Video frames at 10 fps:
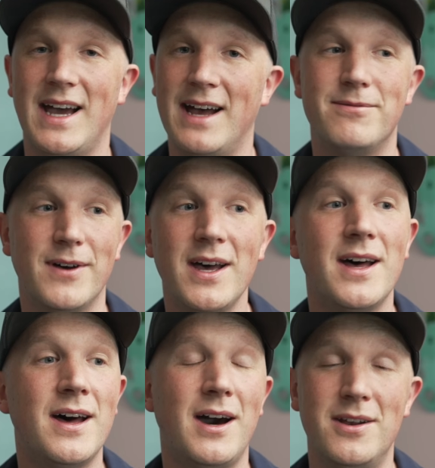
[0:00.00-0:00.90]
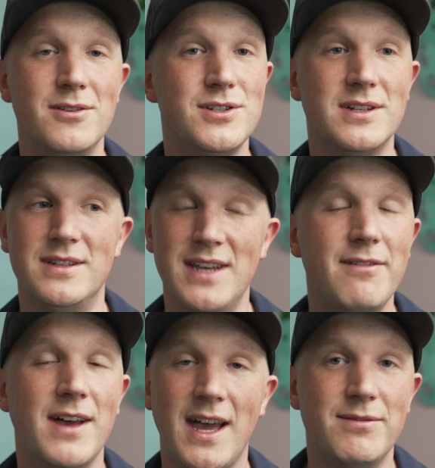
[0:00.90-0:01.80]
And for her, I know she'd
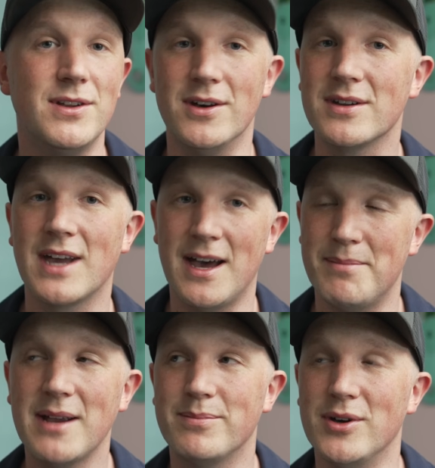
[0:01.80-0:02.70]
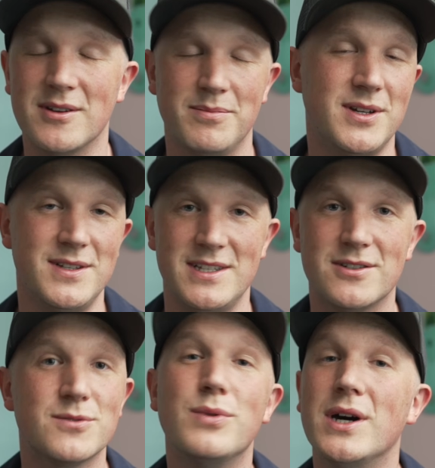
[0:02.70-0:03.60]
never ever look at a MacBook because it
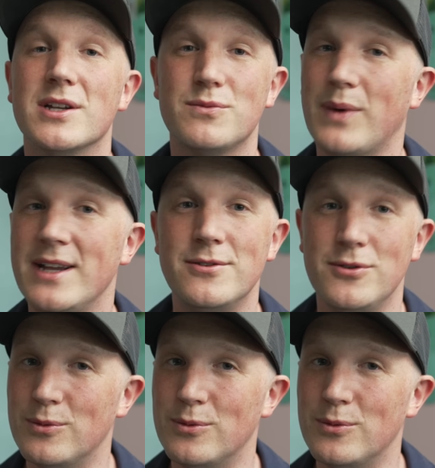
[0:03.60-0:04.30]
just works way too